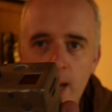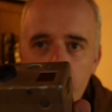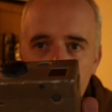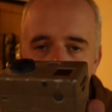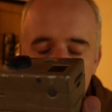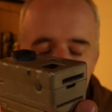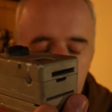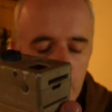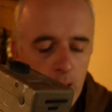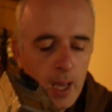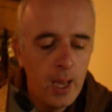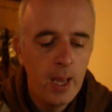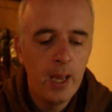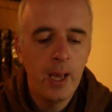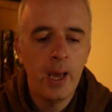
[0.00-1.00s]
camera,
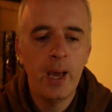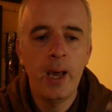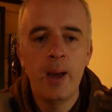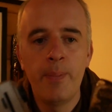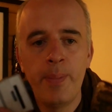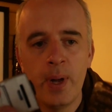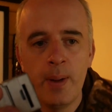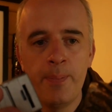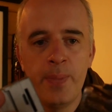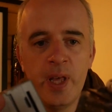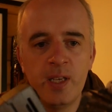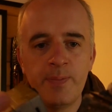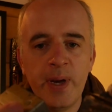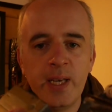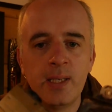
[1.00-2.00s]
but
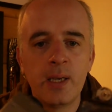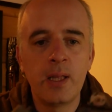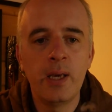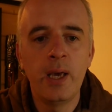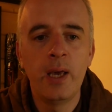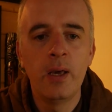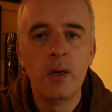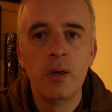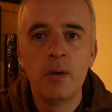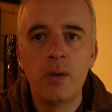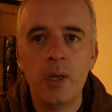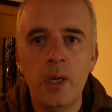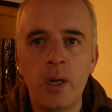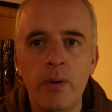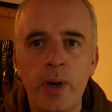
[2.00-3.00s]
this basically,
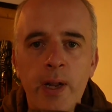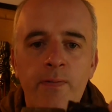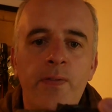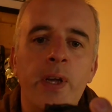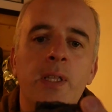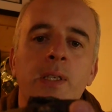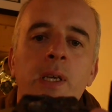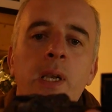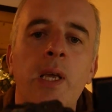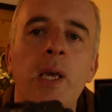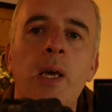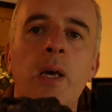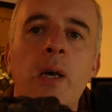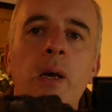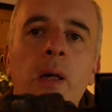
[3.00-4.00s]
you know, it fits in
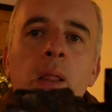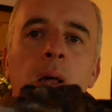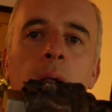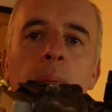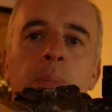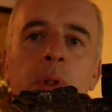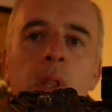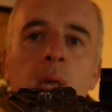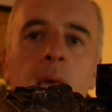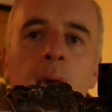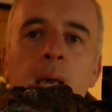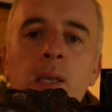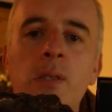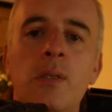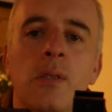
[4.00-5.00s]
here, and then I put the
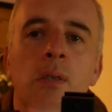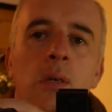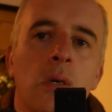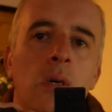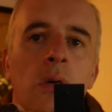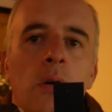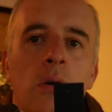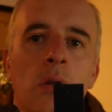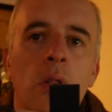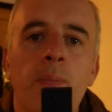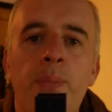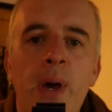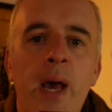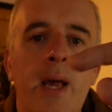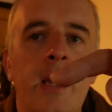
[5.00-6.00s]
case on the
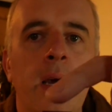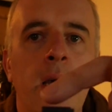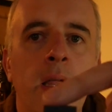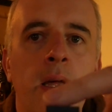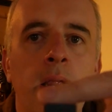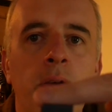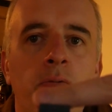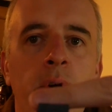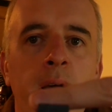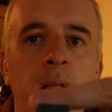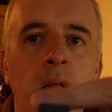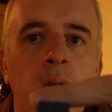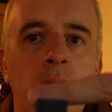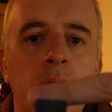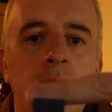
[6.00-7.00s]
back, and then the
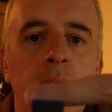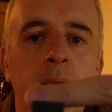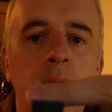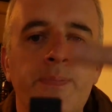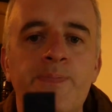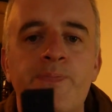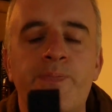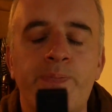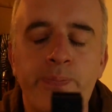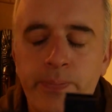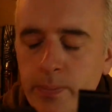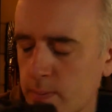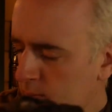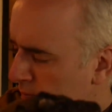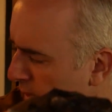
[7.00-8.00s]
rail goes here.
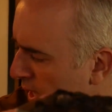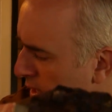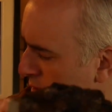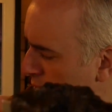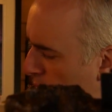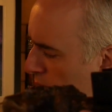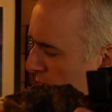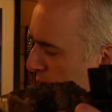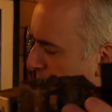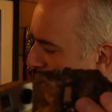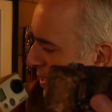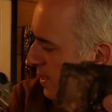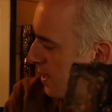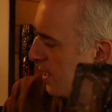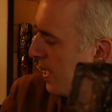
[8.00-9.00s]
So what this
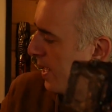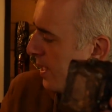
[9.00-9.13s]
basically